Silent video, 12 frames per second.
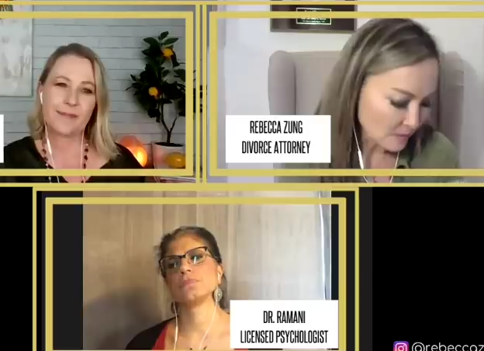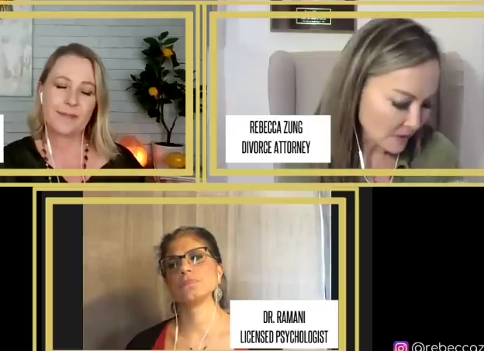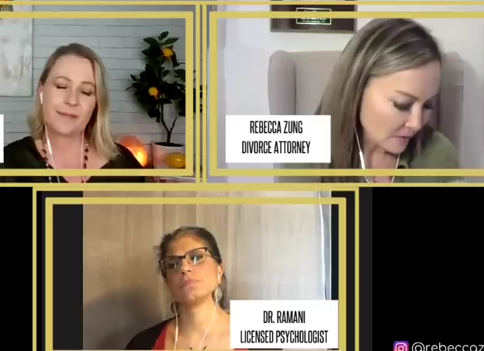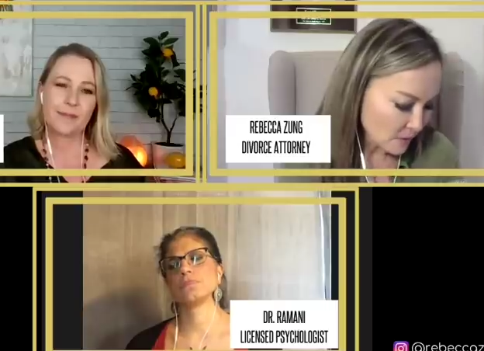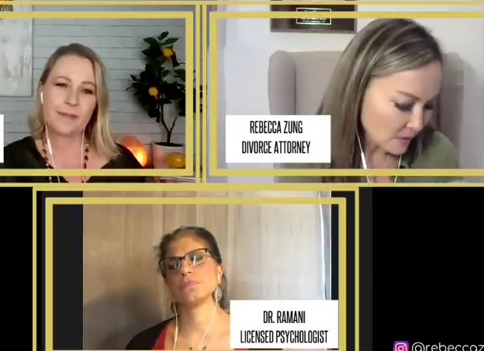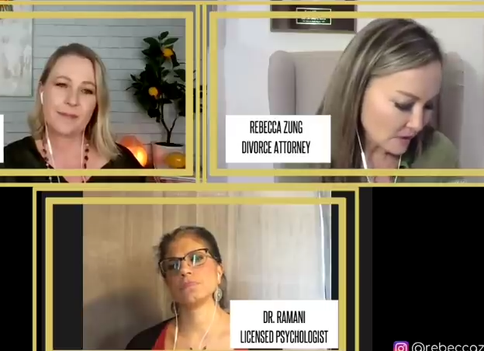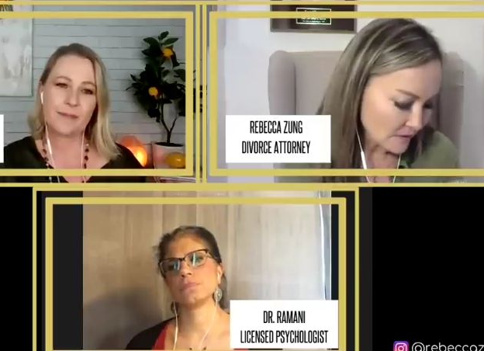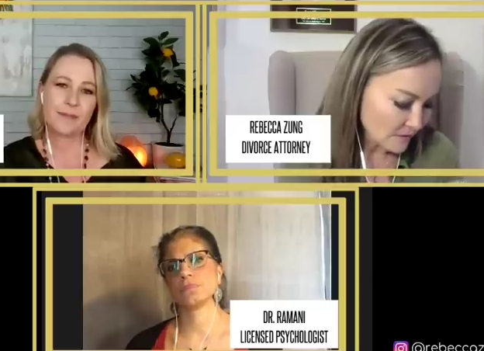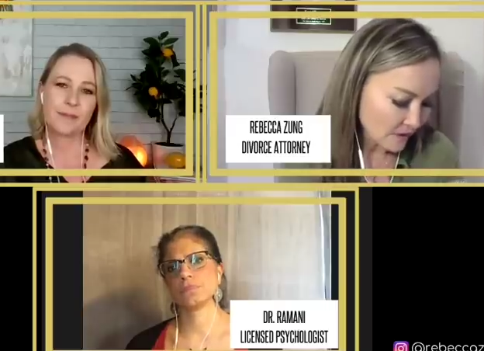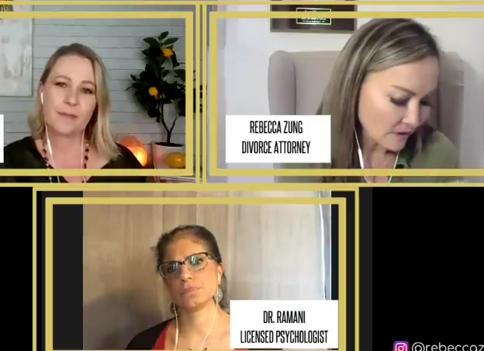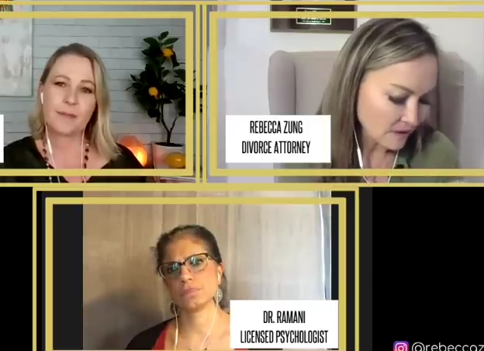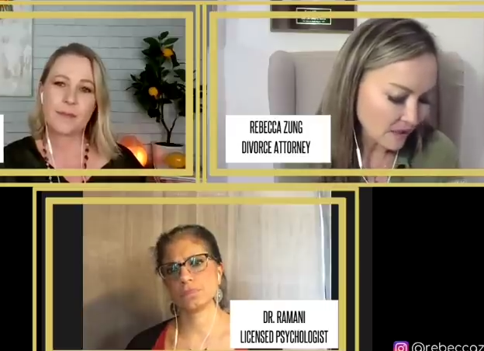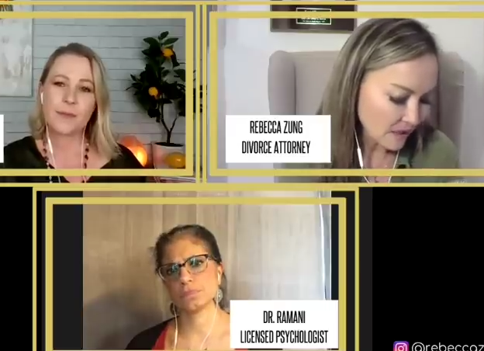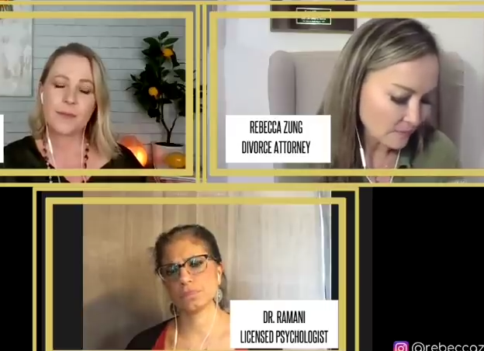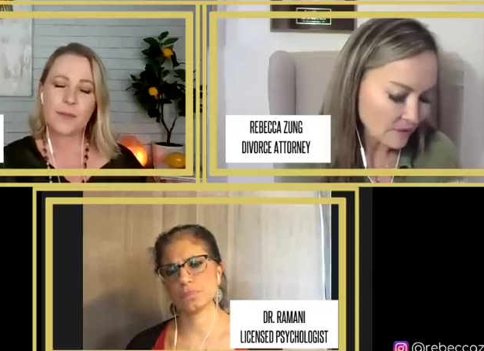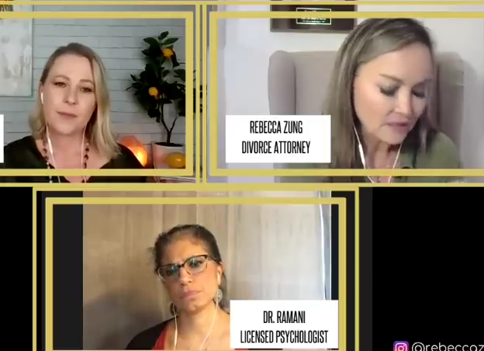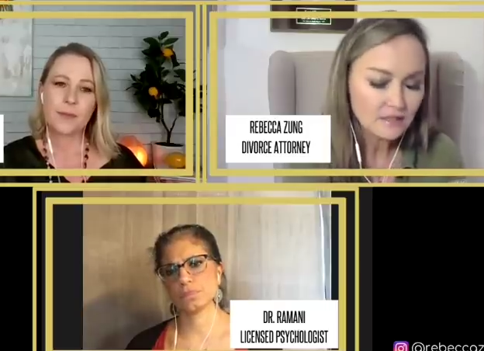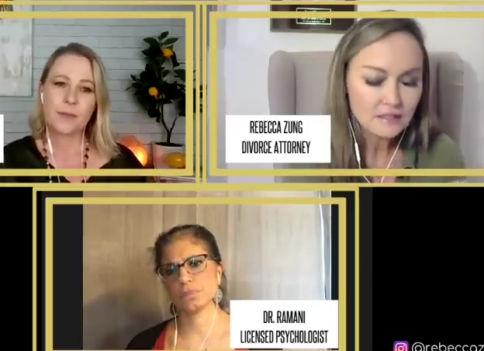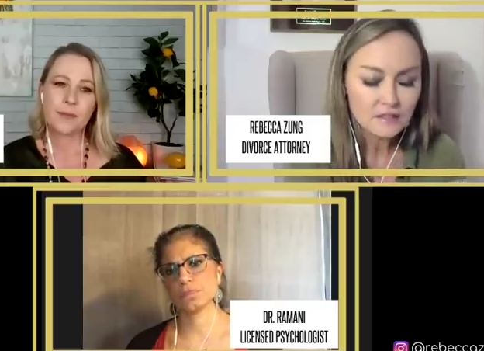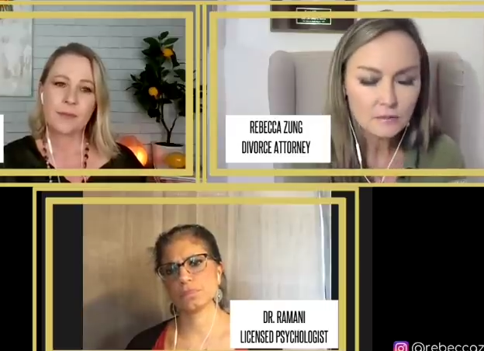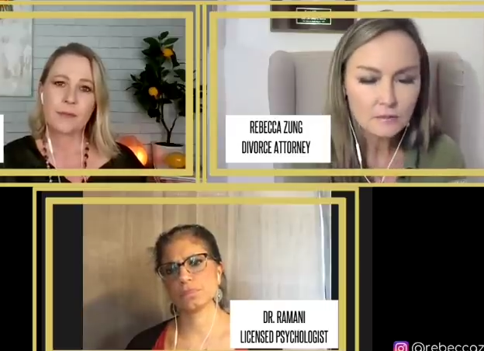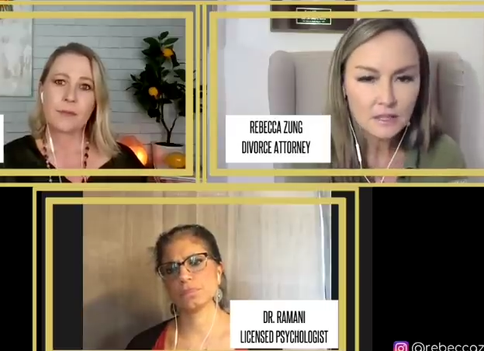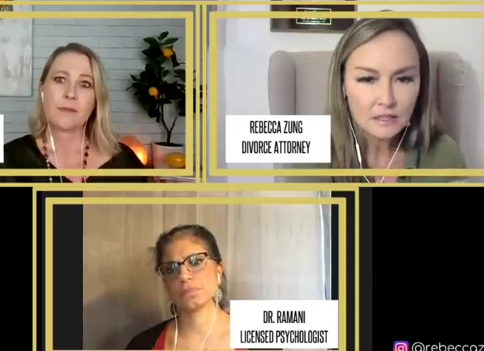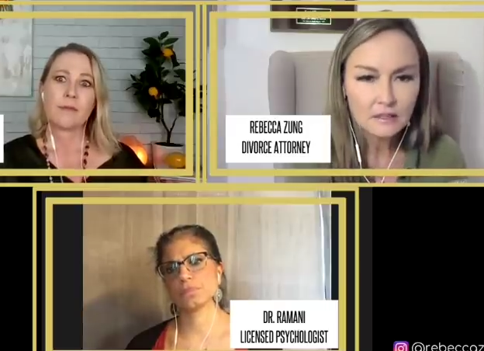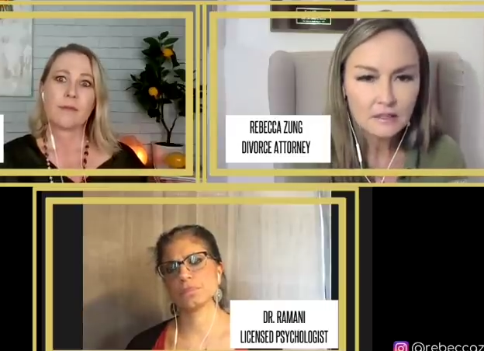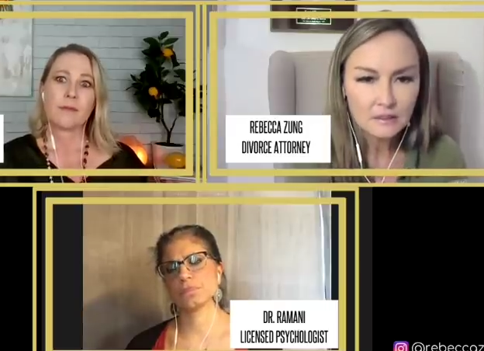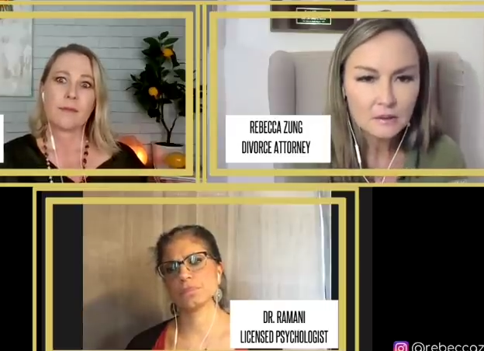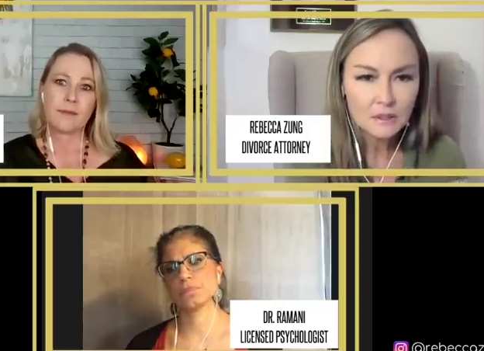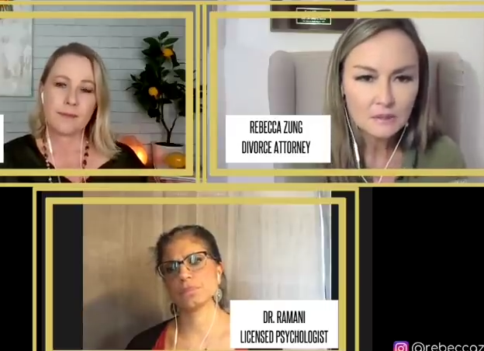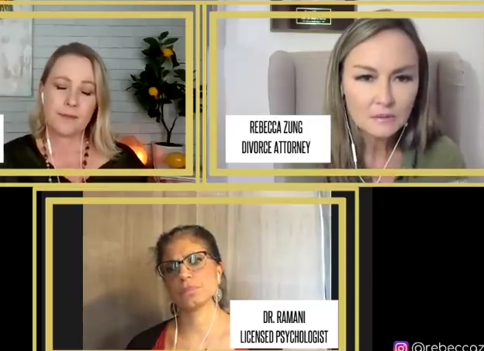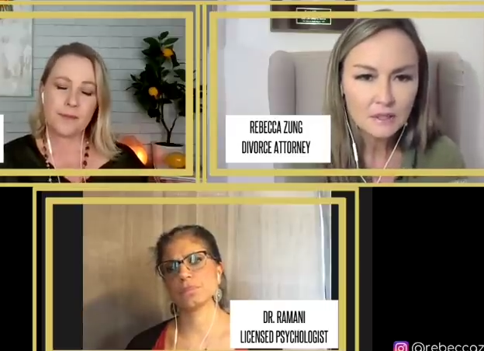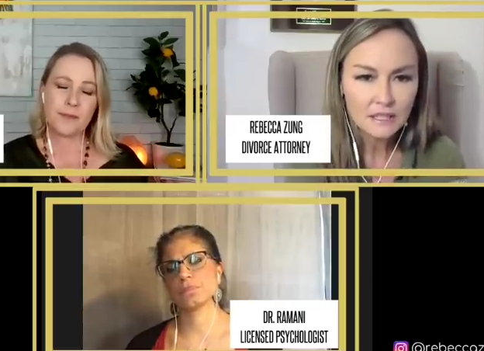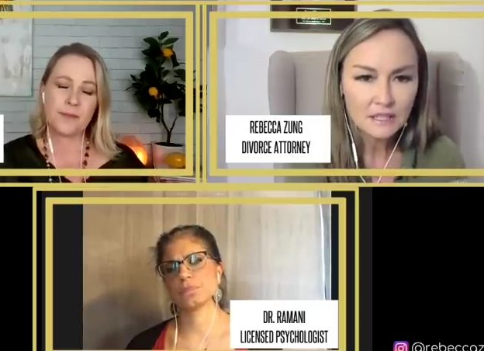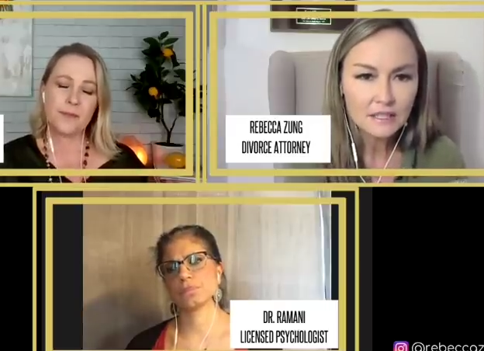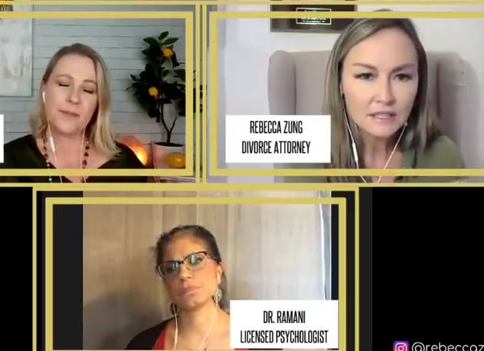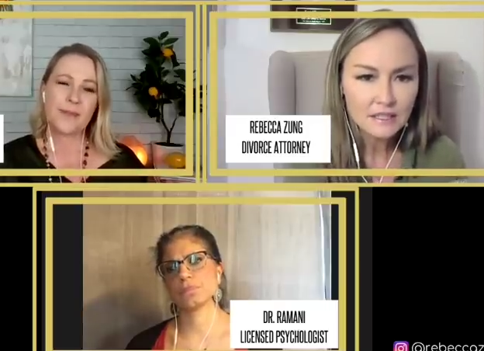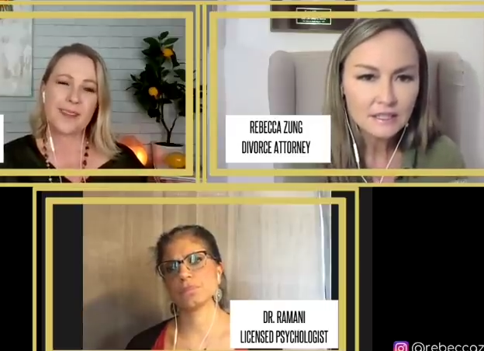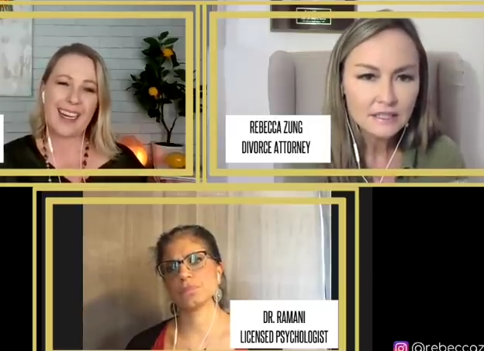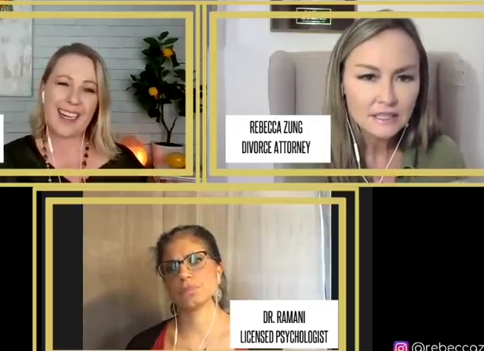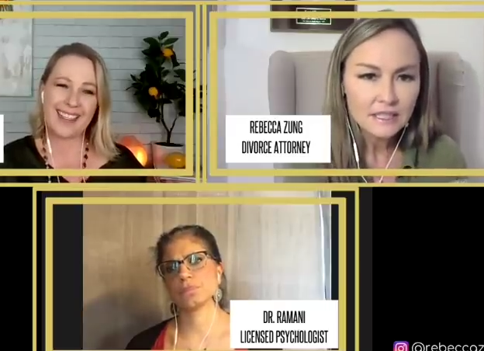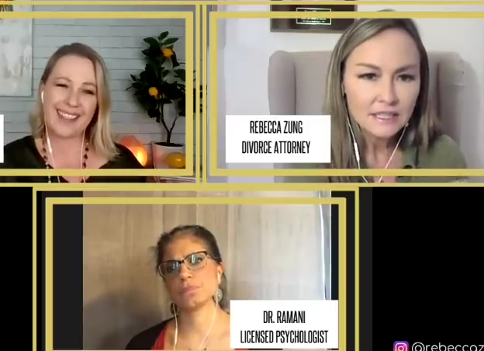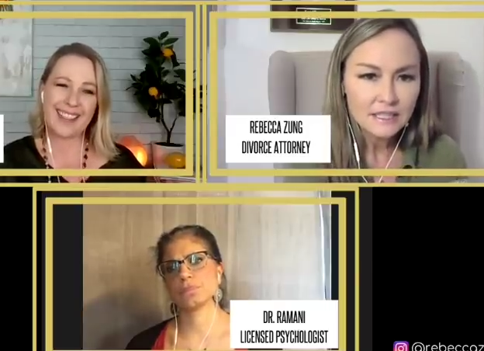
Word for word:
Speaker 1: But of course, very time consuming. Mm-hmm. Right. Mm-hmm.